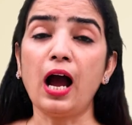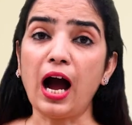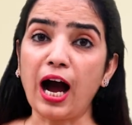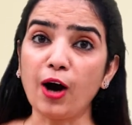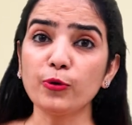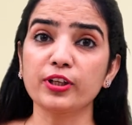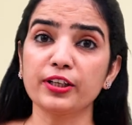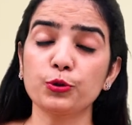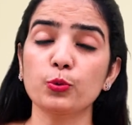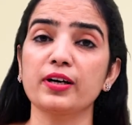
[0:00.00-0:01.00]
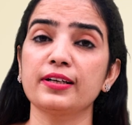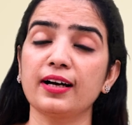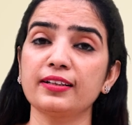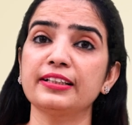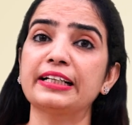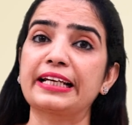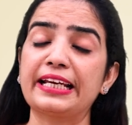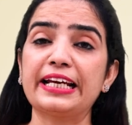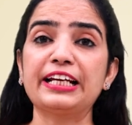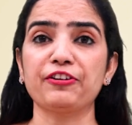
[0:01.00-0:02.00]
How then to conduct a
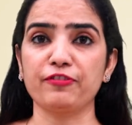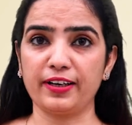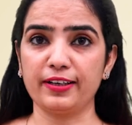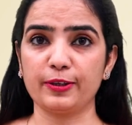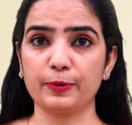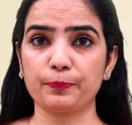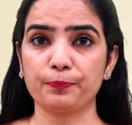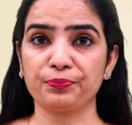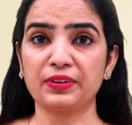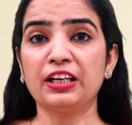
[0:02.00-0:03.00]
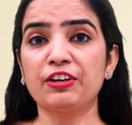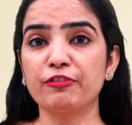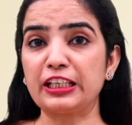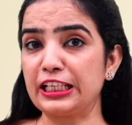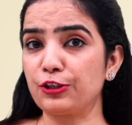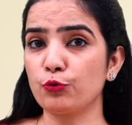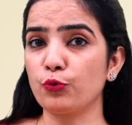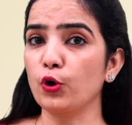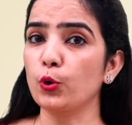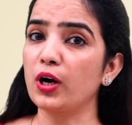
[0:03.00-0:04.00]
great event? We need to
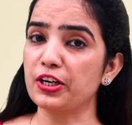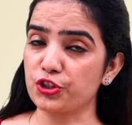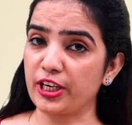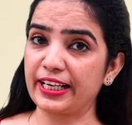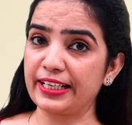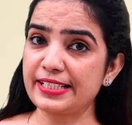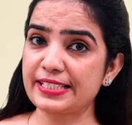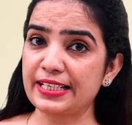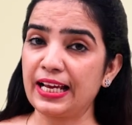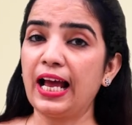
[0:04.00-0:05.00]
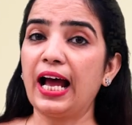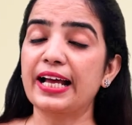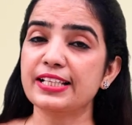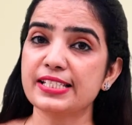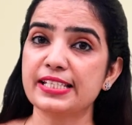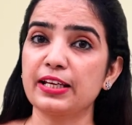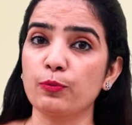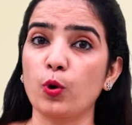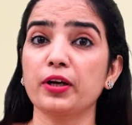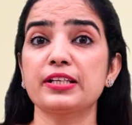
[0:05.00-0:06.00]
follow our checklist and see
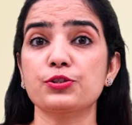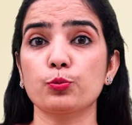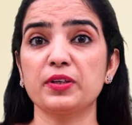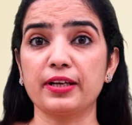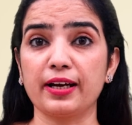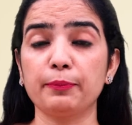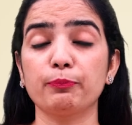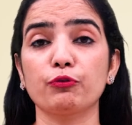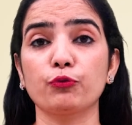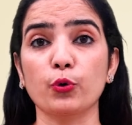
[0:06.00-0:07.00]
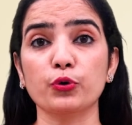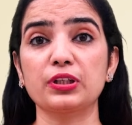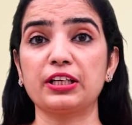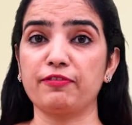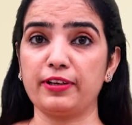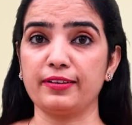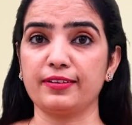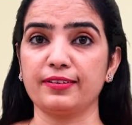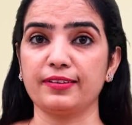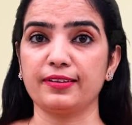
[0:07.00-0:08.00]
what is to be done before the event.